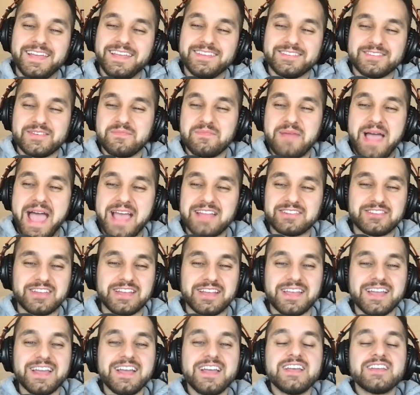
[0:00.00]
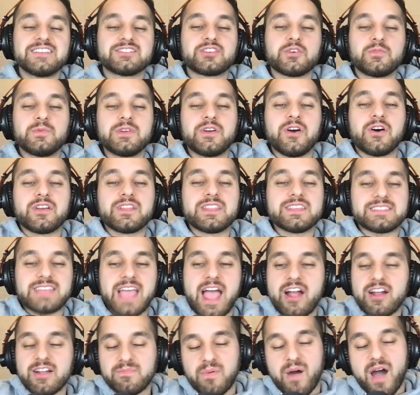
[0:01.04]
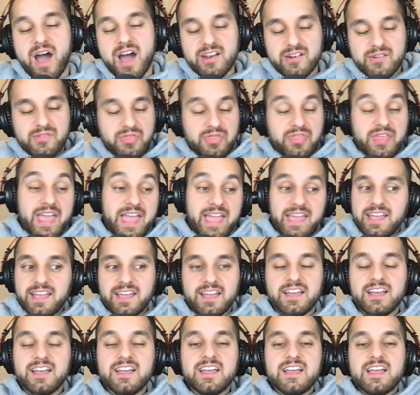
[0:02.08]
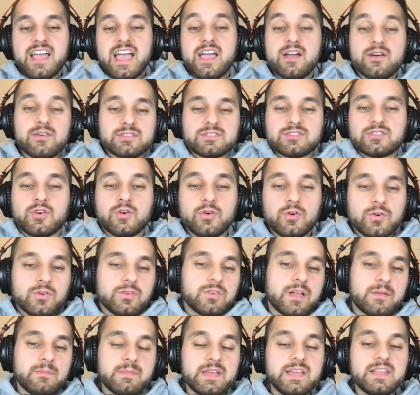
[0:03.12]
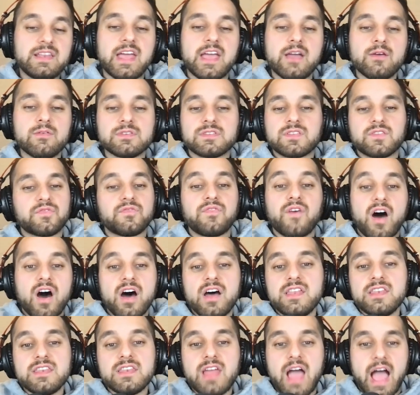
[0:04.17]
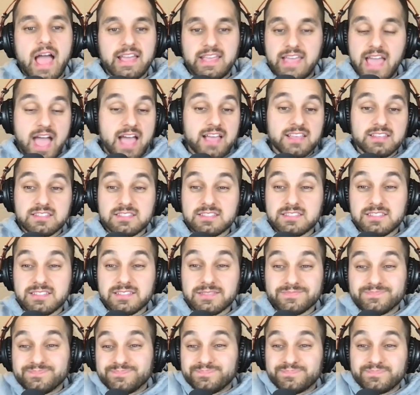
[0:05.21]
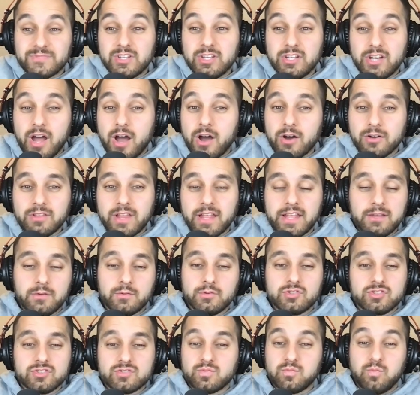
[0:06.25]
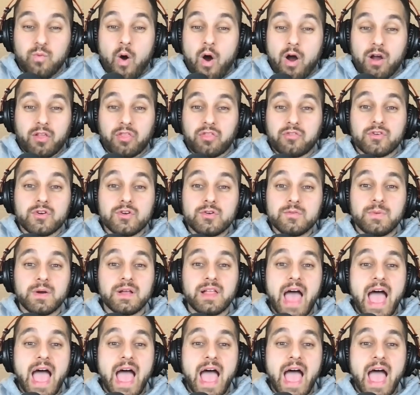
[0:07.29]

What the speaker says: He's a magic. So we go to this Harry Potter thing. It was cool. I mean, it was fun, I guess. You know, like we just walk through.